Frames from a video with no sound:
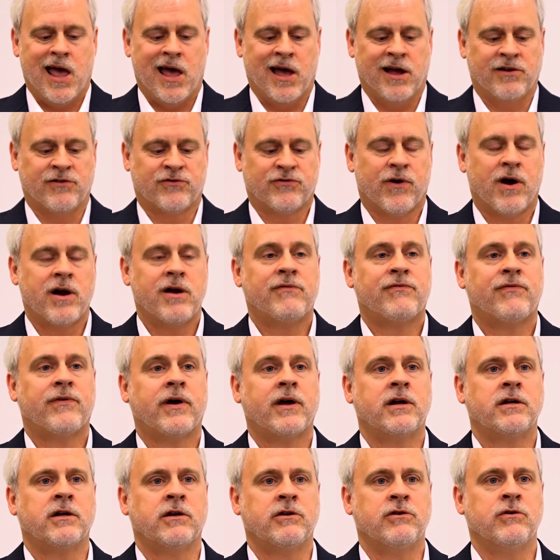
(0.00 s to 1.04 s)
and trying to
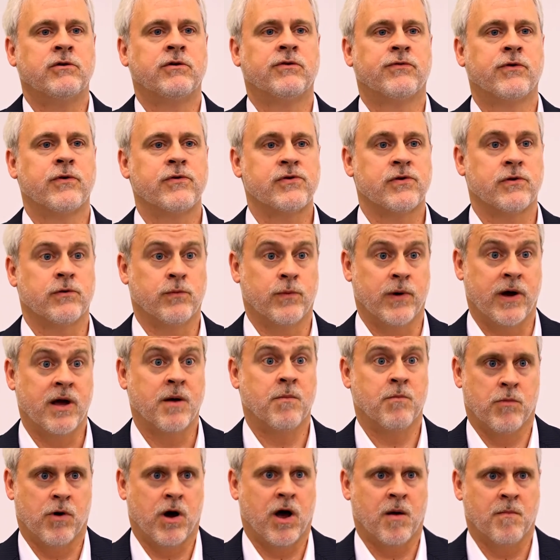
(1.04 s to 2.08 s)
find a universal way,
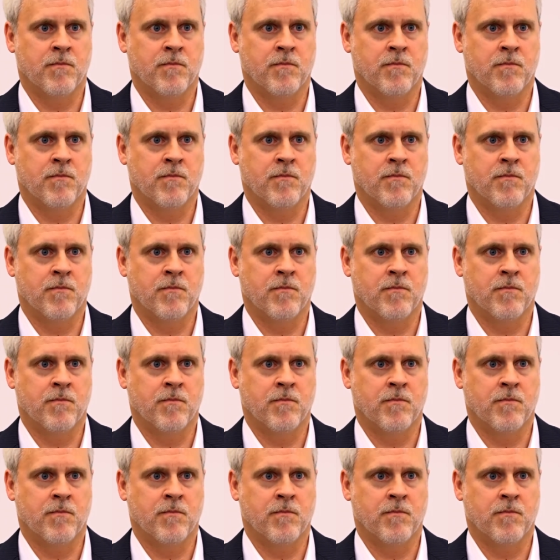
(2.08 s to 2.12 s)
a,